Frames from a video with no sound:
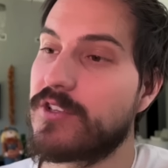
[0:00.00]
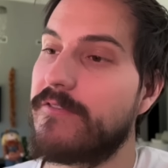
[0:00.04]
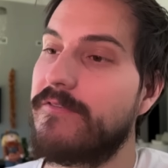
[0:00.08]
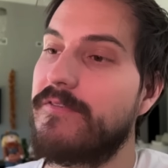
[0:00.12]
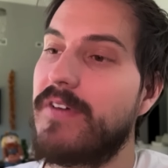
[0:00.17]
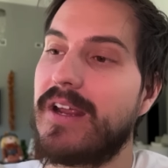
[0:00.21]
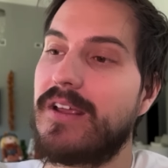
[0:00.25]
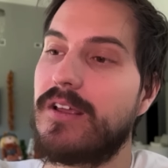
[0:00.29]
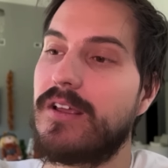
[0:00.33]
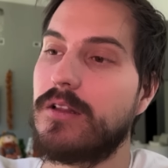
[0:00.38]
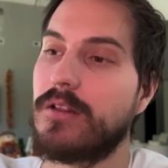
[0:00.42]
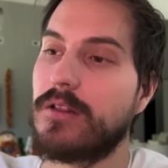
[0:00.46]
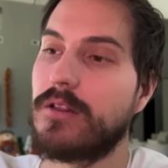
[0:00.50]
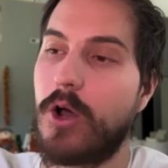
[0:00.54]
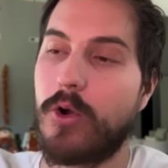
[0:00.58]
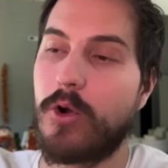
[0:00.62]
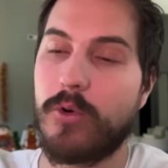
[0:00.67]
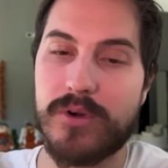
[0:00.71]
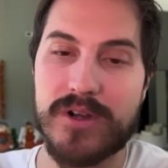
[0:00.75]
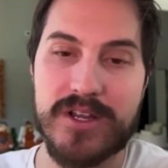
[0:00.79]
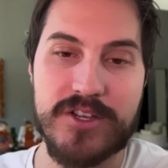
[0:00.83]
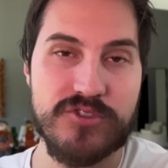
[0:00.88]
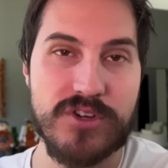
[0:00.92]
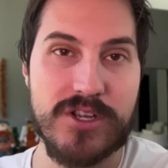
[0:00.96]
The Fed can
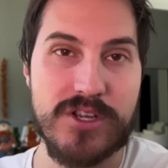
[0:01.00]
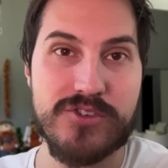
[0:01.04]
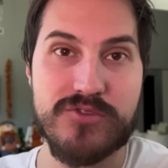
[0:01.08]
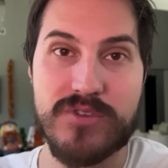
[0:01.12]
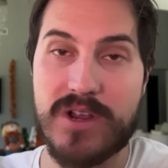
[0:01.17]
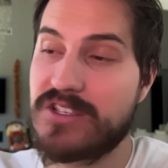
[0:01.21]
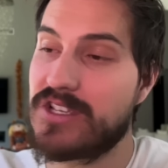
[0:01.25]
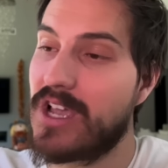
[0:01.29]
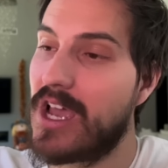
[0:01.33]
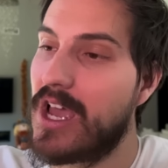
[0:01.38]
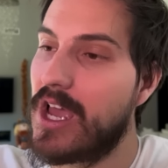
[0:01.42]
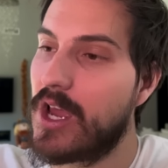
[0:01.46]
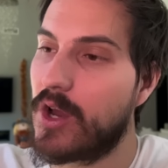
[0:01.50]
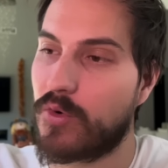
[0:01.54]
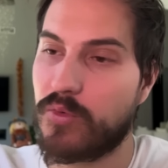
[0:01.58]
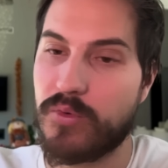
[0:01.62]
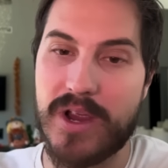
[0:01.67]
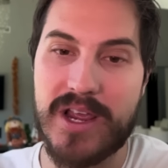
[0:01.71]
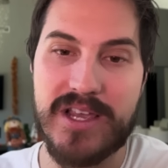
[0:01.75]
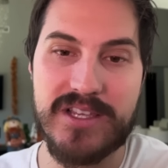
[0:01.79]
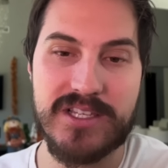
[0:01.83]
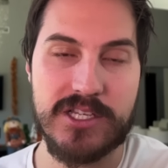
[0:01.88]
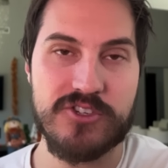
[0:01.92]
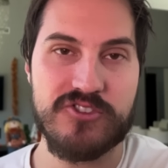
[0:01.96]
lower interest rates,
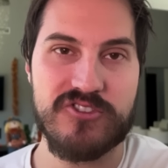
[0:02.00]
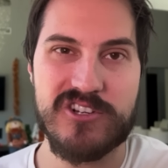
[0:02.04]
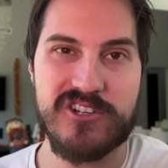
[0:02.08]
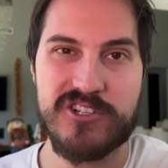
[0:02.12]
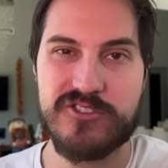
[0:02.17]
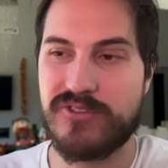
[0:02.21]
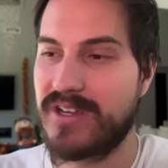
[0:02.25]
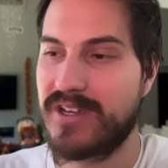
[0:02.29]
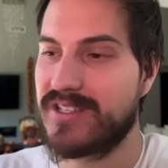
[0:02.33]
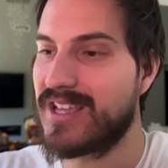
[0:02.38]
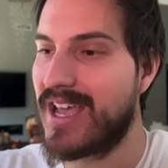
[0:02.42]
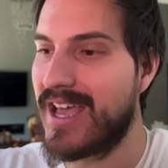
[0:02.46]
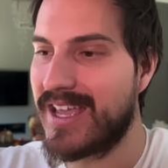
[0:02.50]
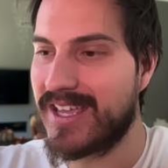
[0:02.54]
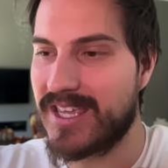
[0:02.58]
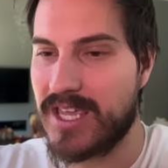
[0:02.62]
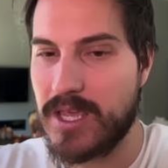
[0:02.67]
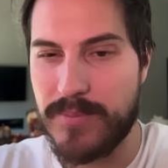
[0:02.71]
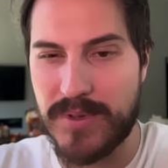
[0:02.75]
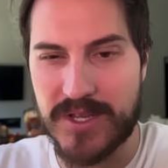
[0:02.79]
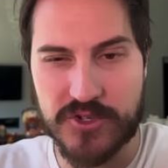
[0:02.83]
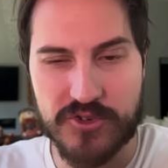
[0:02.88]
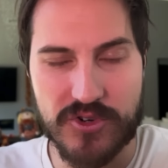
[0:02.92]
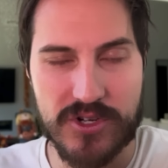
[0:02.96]
raise interest rates,
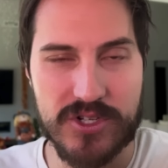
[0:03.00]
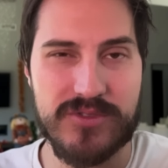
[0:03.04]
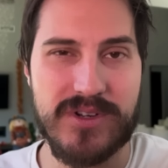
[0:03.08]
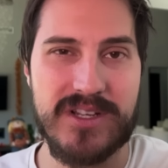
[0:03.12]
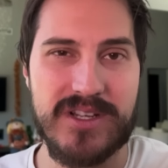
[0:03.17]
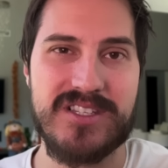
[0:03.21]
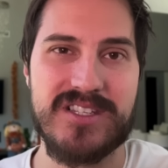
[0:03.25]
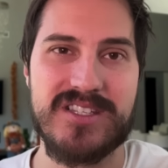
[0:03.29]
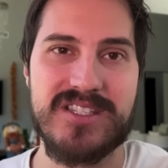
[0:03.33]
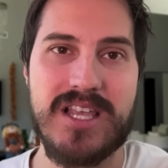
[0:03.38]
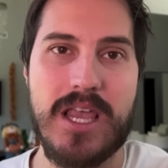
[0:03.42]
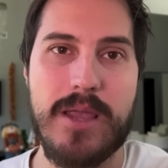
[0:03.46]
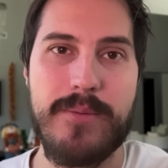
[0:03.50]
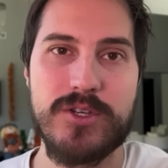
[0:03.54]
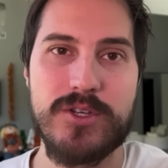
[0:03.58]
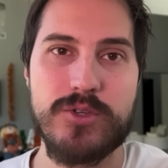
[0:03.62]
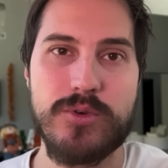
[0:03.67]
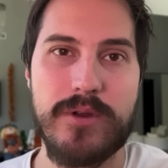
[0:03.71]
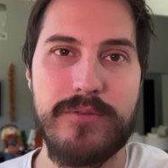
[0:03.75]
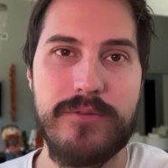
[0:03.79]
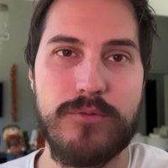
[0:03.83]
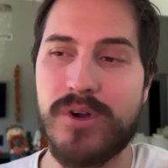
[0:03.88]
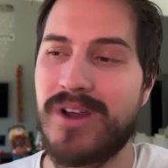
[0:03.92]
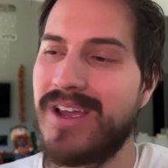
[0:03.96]
keep interest rates the same in
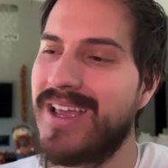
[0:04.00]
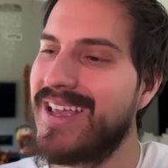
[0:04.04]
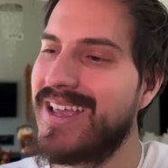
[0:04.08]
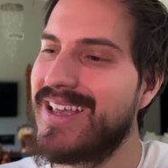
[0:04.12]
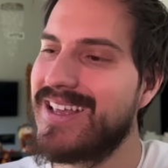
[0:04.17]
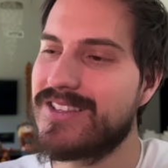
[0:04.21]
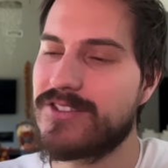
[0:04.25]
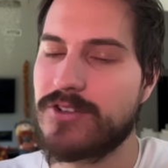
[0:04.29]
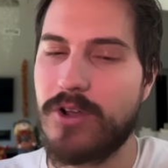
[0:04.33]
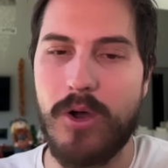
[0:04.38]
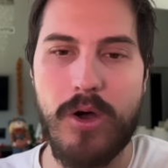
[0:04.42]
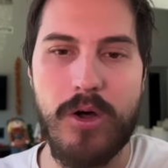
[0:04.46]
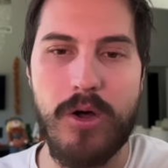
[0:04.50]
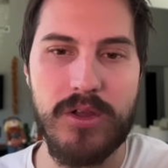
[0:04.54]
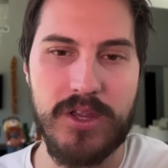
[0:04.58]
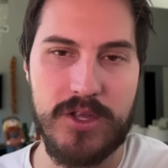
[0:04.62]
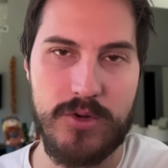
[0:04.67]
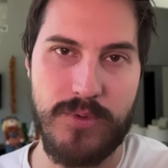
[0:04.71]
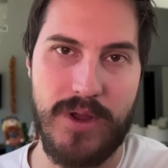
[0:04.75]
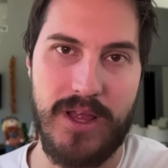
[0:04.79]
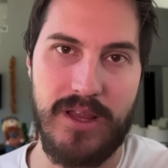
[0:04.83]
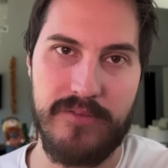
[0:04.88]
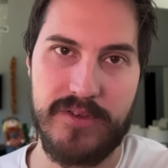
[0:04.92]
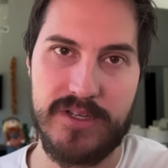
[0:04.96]
24. It's all
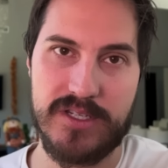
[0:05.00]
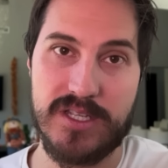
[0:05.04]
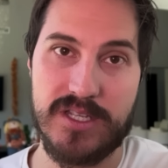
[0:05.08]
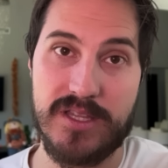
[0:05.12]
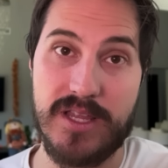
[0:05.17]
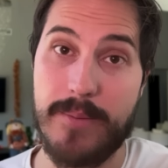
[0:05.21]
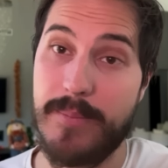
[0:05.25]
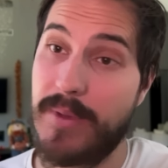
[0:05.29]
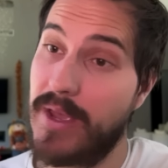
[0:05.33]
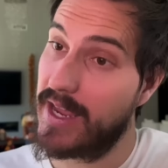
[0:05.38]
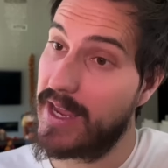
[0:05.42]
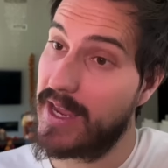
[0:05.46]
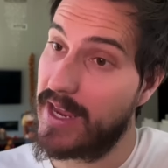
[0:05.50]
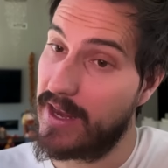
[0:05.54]
irrelevant to them.